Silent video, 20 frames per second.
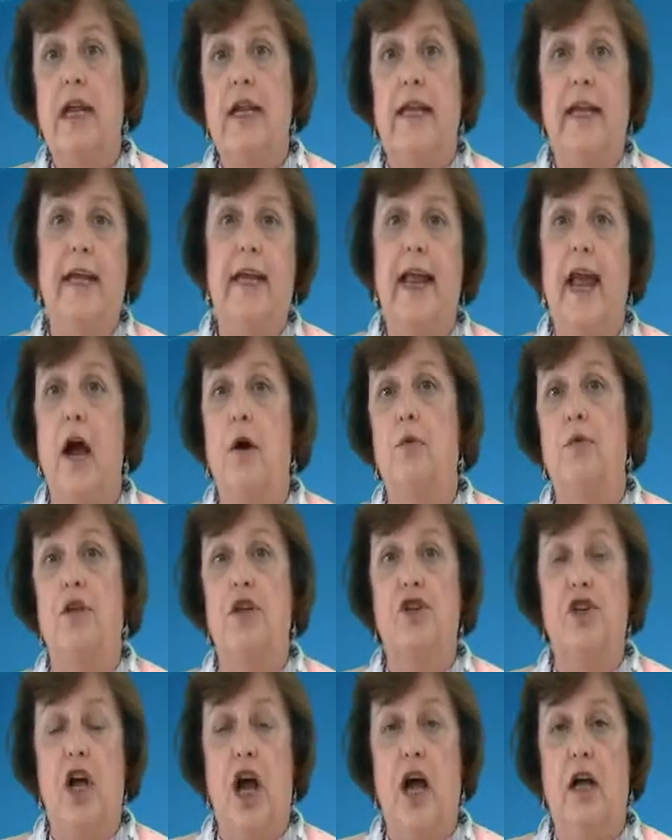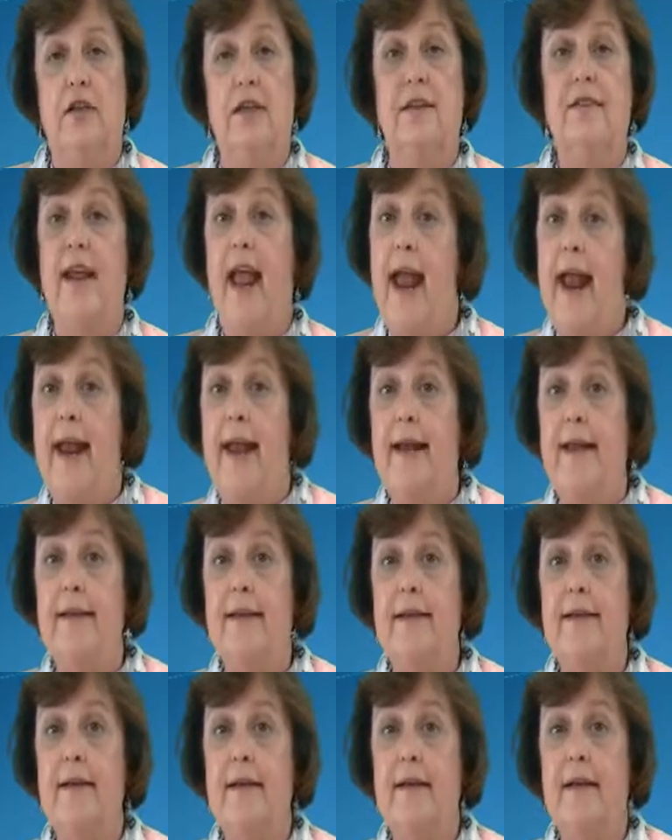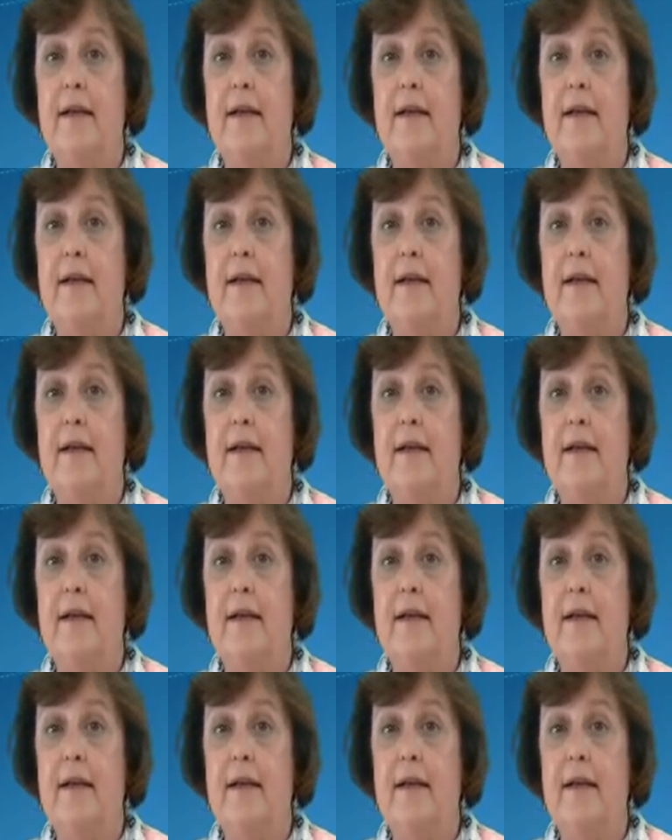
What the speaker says: getting out when the child is 8,